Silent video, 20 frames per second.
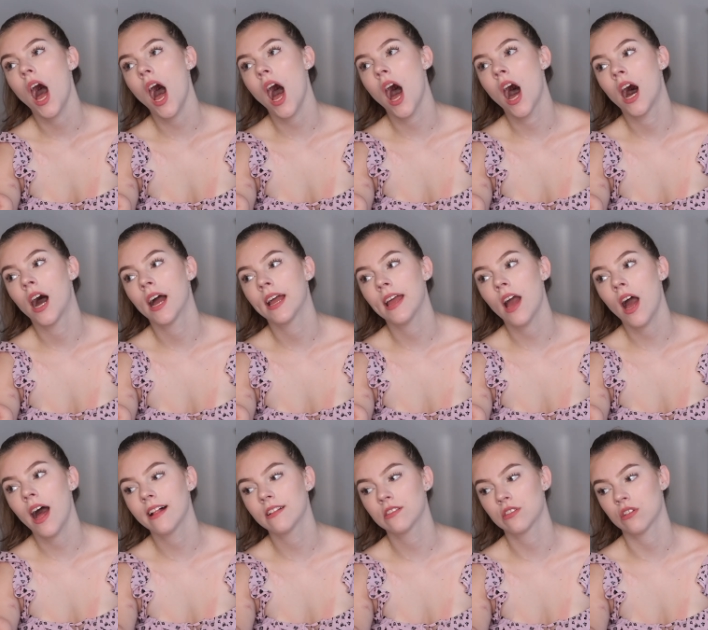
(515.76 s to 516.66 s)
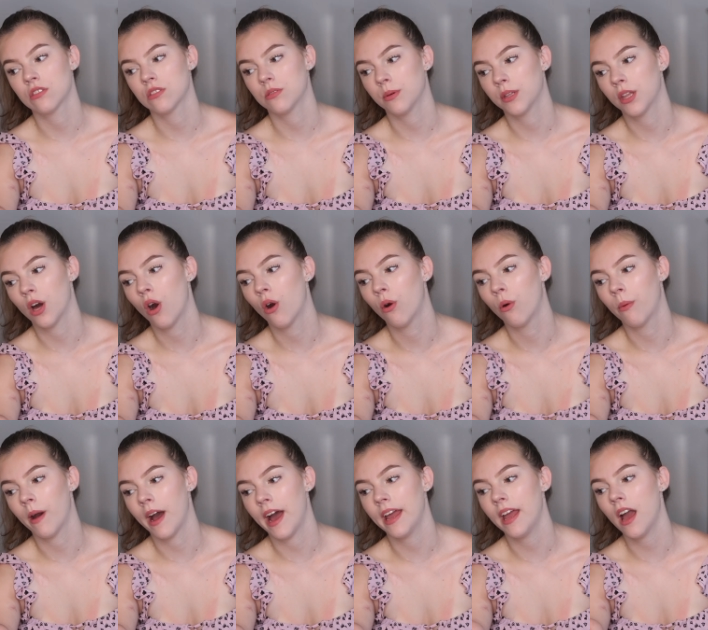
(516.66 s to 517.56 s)
I held on to her the
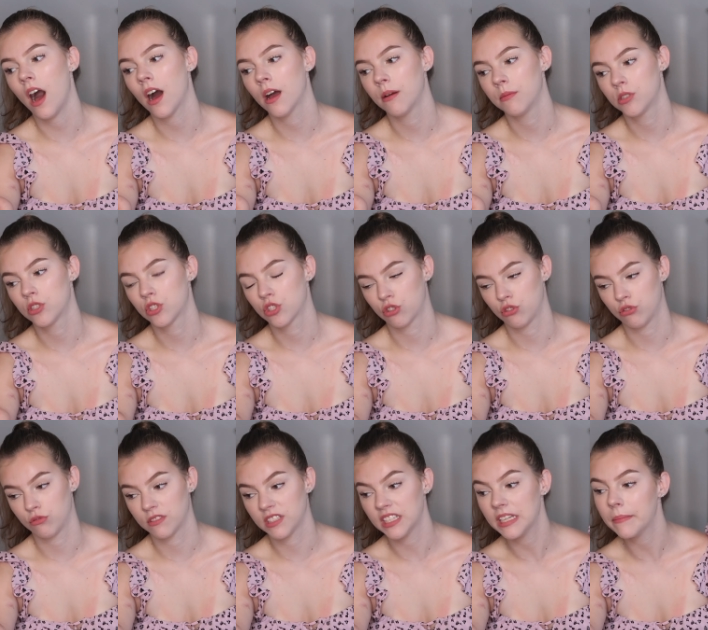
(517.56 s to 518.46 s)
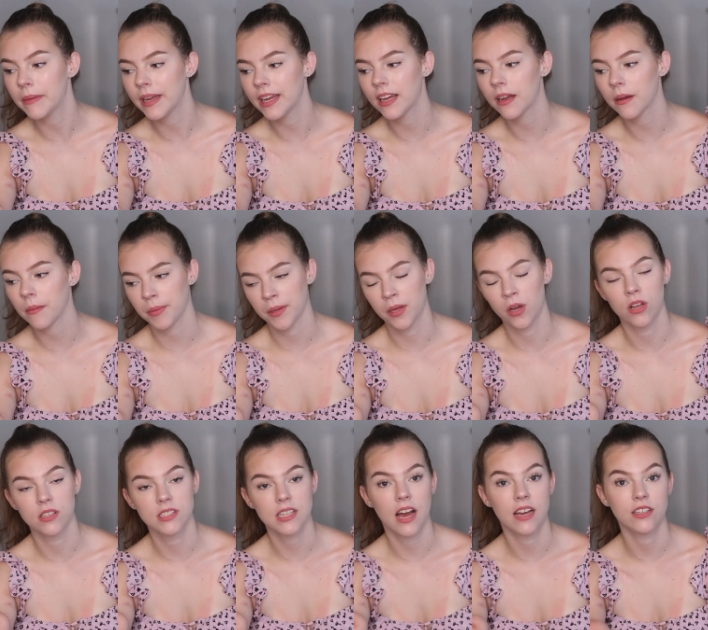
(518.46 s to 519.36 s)
whole way. I was screaming
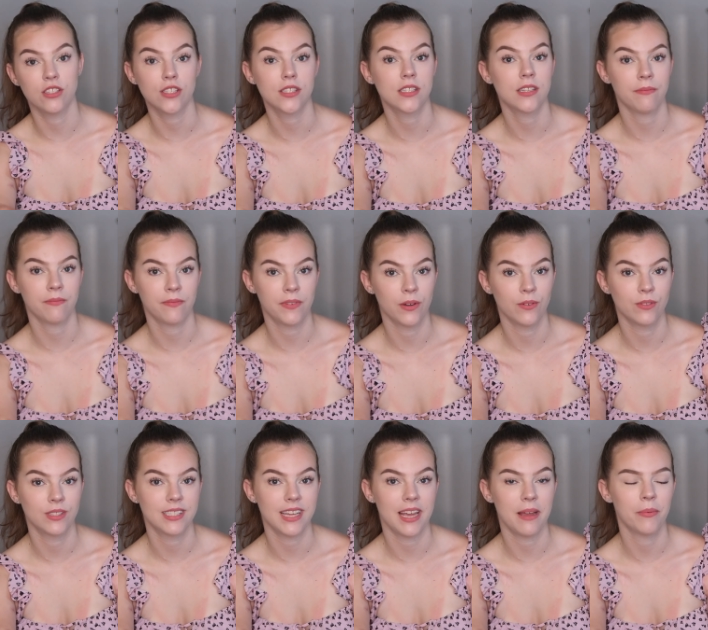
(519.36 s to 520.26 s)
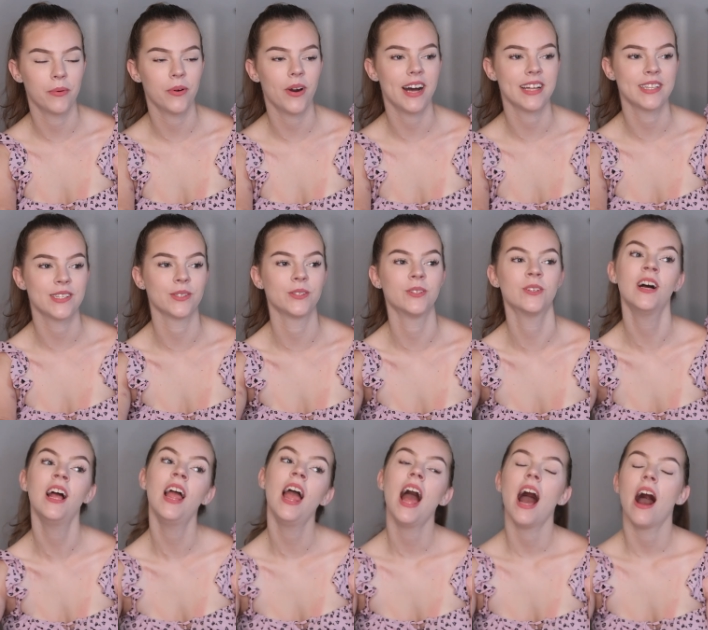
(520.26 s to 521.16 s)
because I just didn't feel stable at
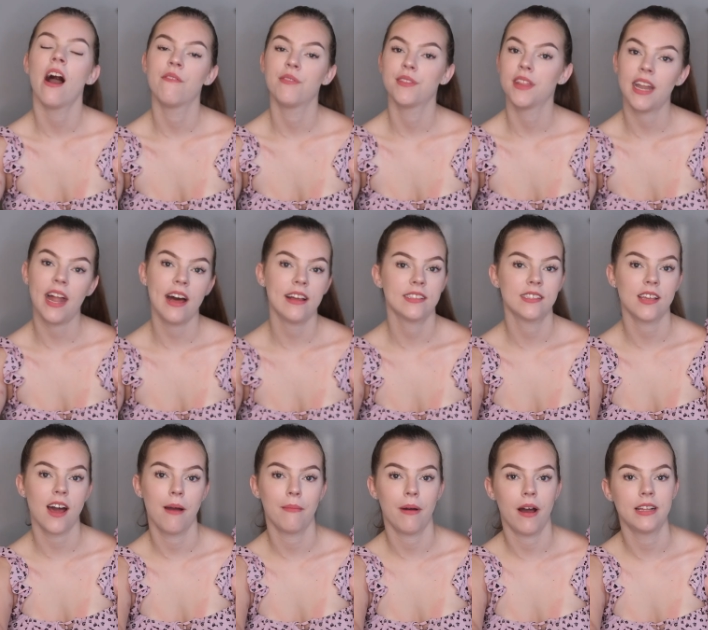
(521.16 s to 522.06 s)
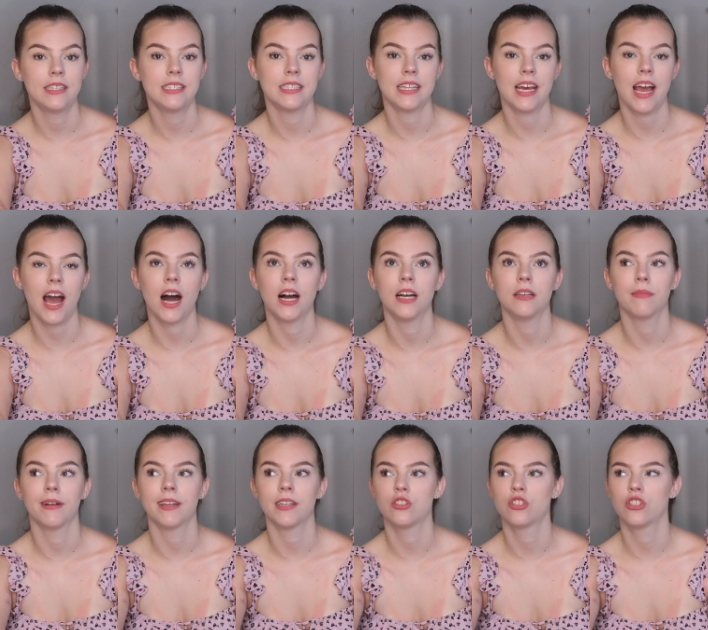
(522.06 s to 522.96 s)
all. However, the last time I did it, I
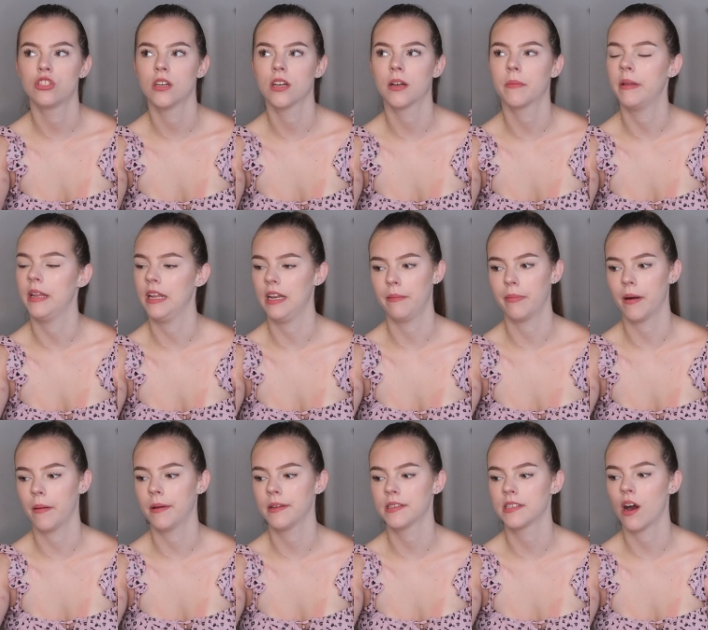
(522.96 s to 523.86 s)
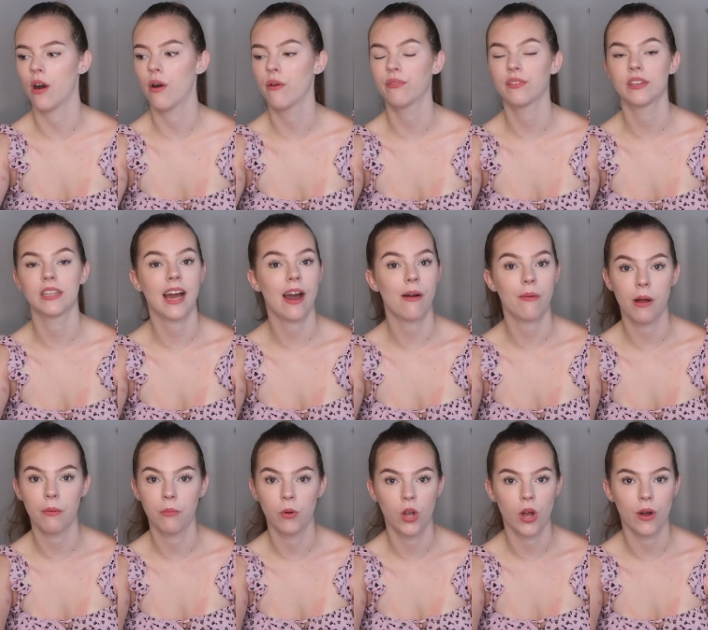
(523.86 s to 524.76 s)
managed to do it completely by myself. Now
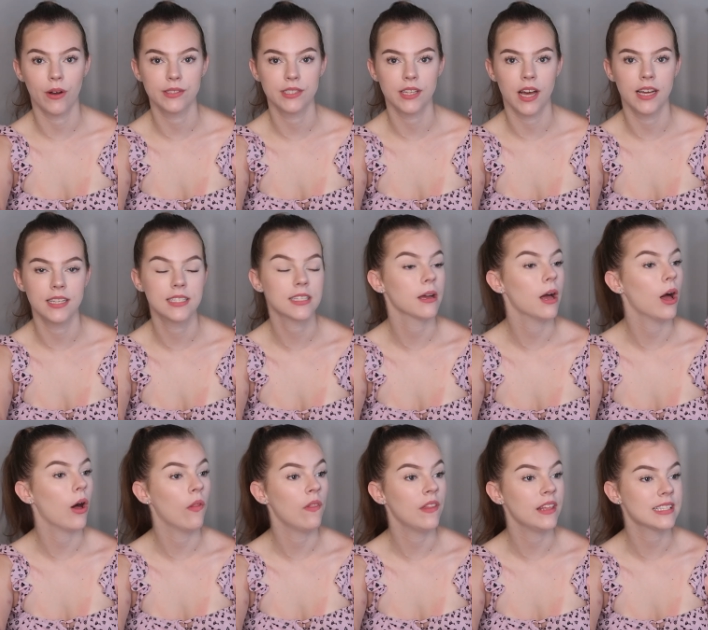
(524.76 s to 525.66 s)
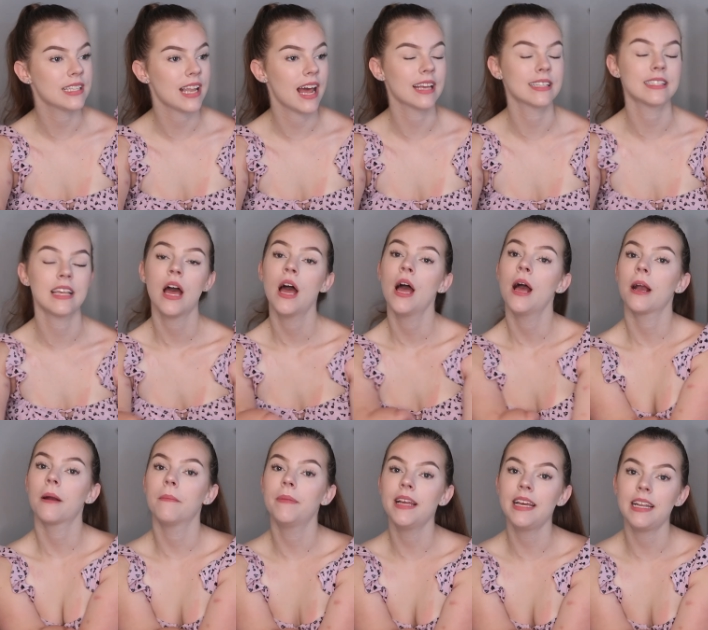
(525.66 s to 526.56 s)
I will go outside on these legs
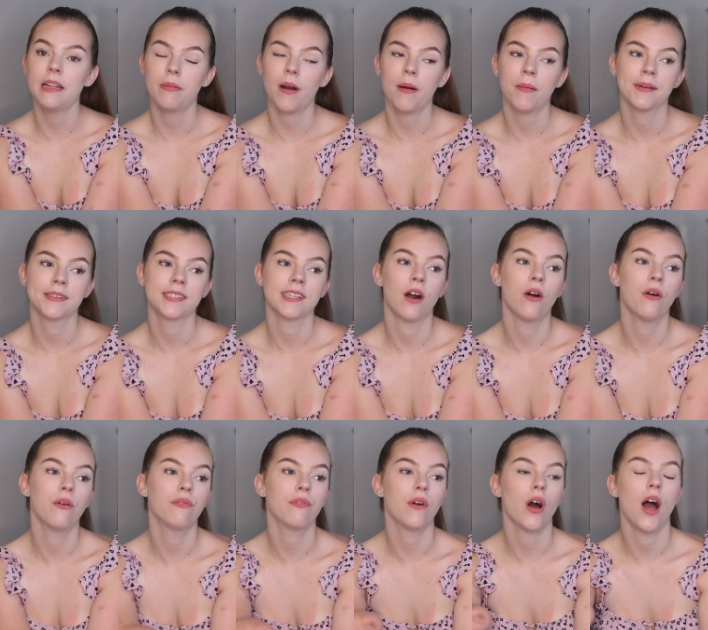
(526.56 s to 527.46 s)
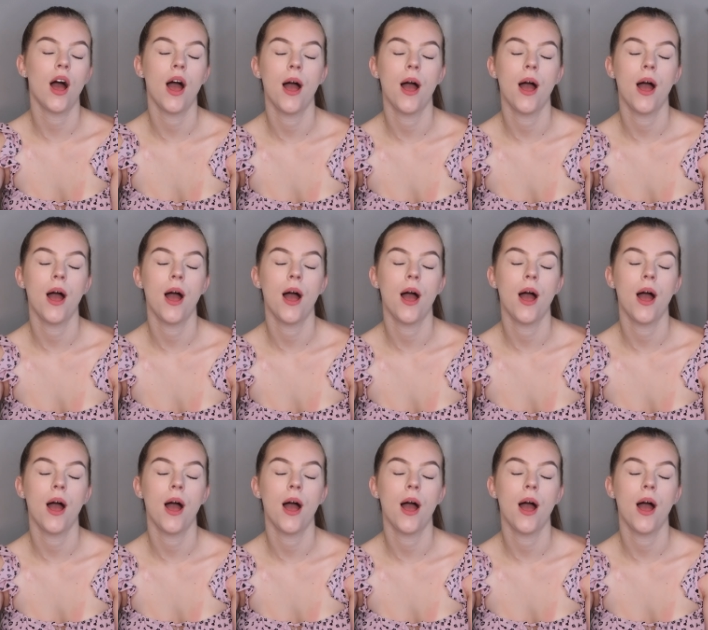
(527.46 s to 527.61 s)
completely by myself,